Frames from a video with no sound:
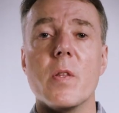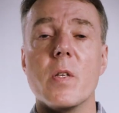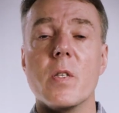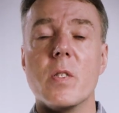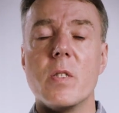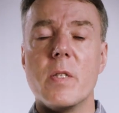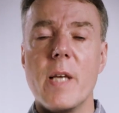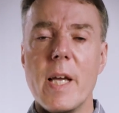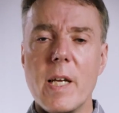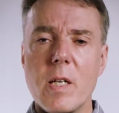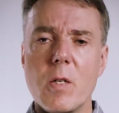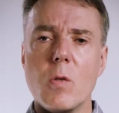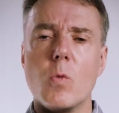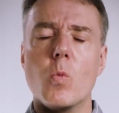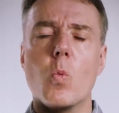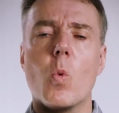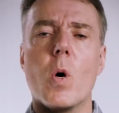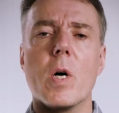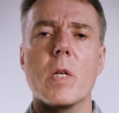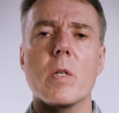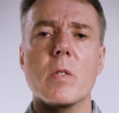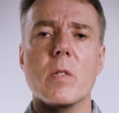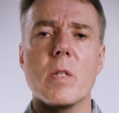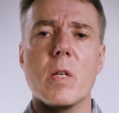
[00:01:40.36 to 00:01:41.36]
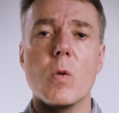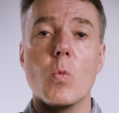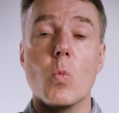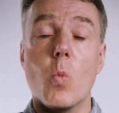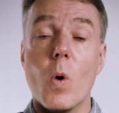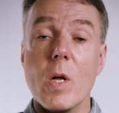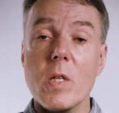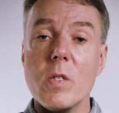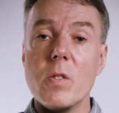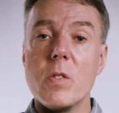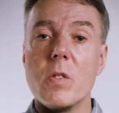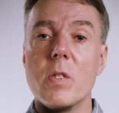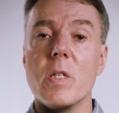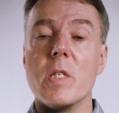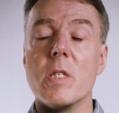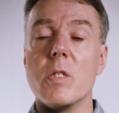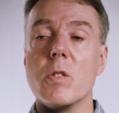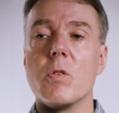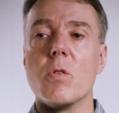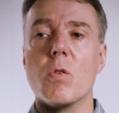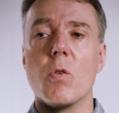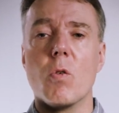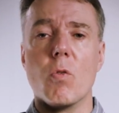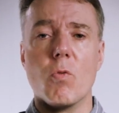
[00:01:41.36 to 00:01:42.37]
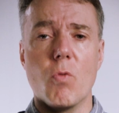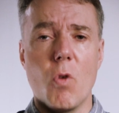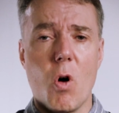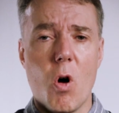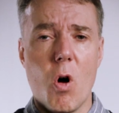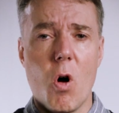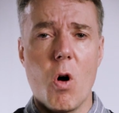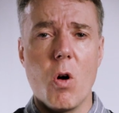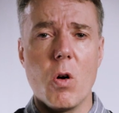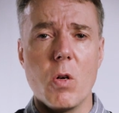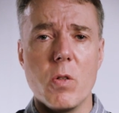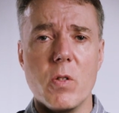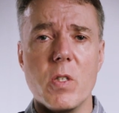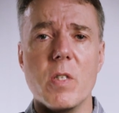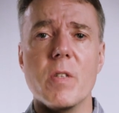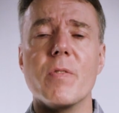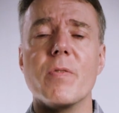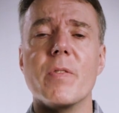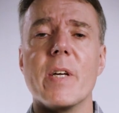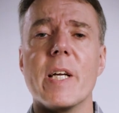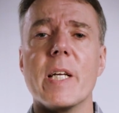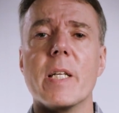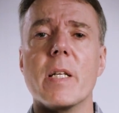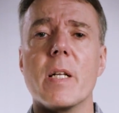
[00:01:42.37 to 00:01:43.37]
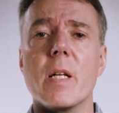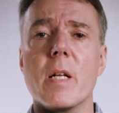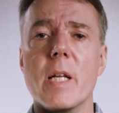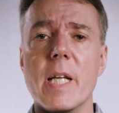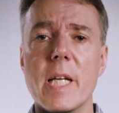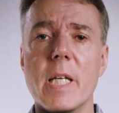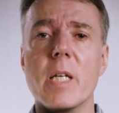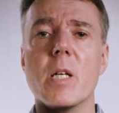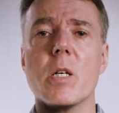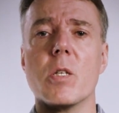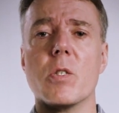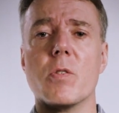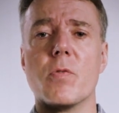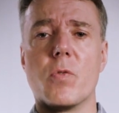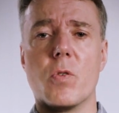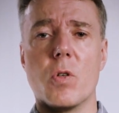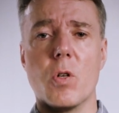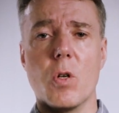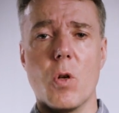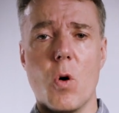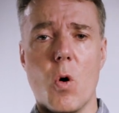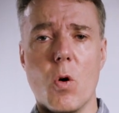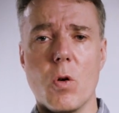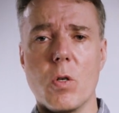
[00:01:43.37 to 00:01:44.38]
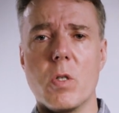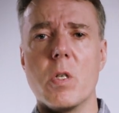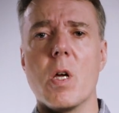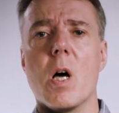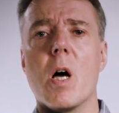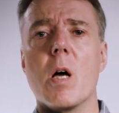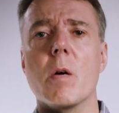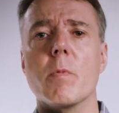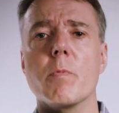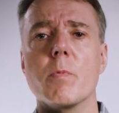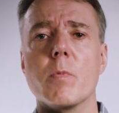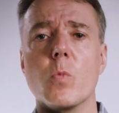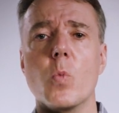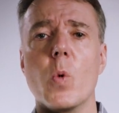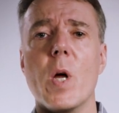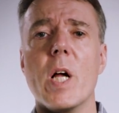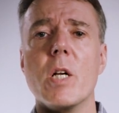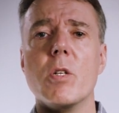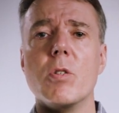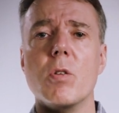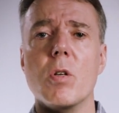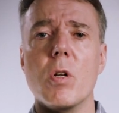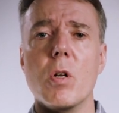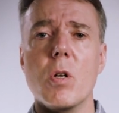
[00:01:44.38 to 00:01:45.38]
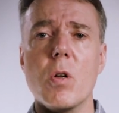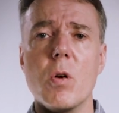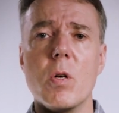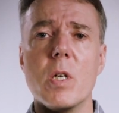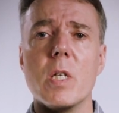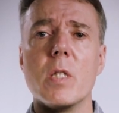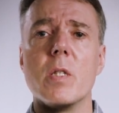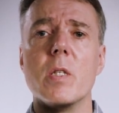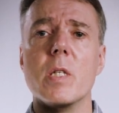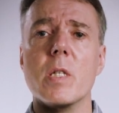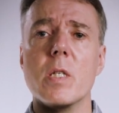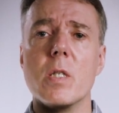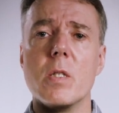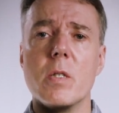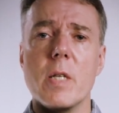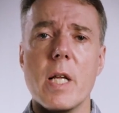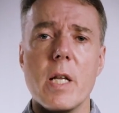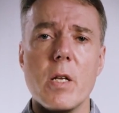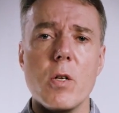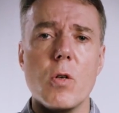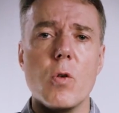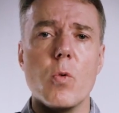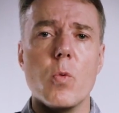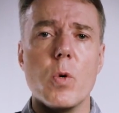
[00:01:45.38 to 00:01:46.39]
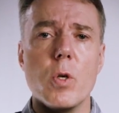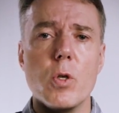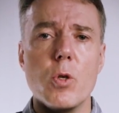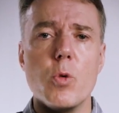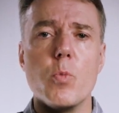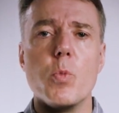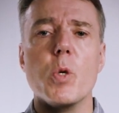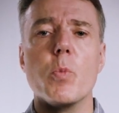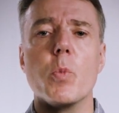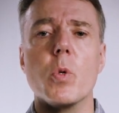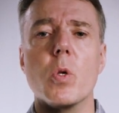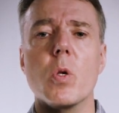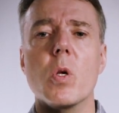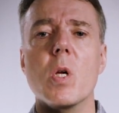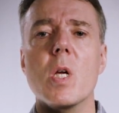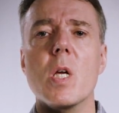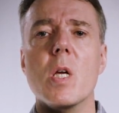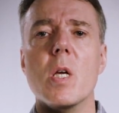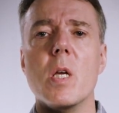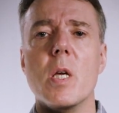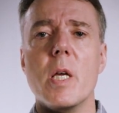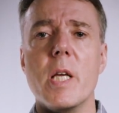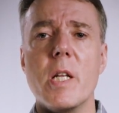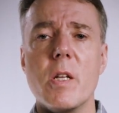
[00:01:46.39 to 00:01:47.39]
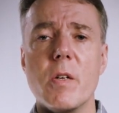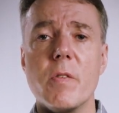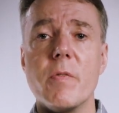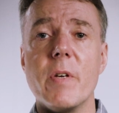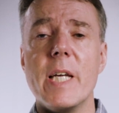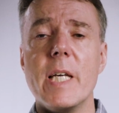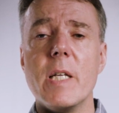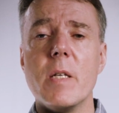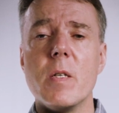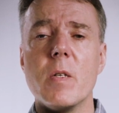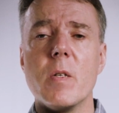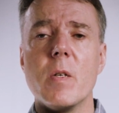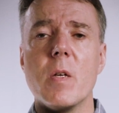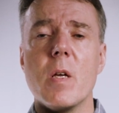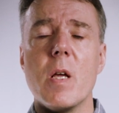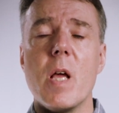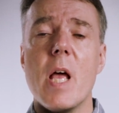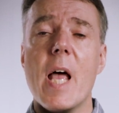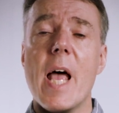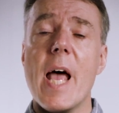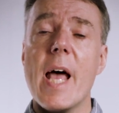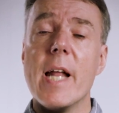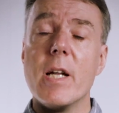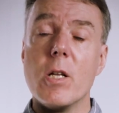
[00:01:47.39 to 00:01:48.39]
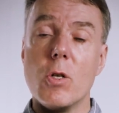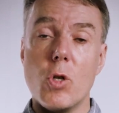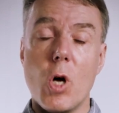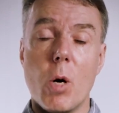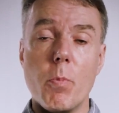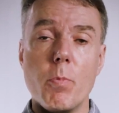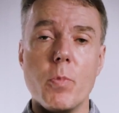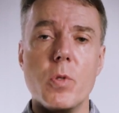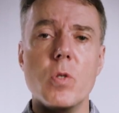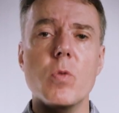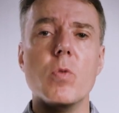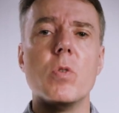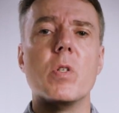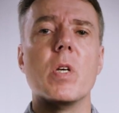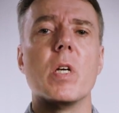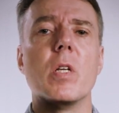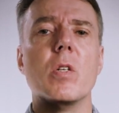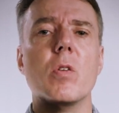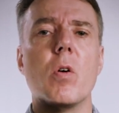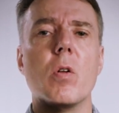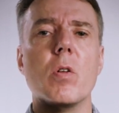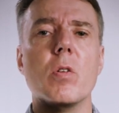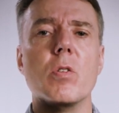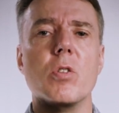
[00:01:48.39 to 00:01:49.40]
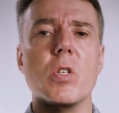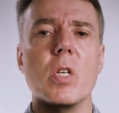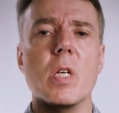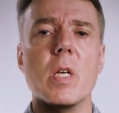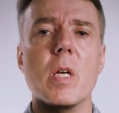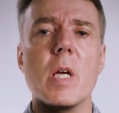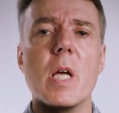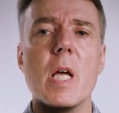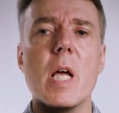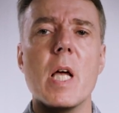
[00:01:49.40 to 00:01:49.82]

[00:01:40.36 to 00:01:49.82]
The second one is that once things go wrong, the effect lingers for a long time. We actually look at the extent to which people innovate and adopt new technology.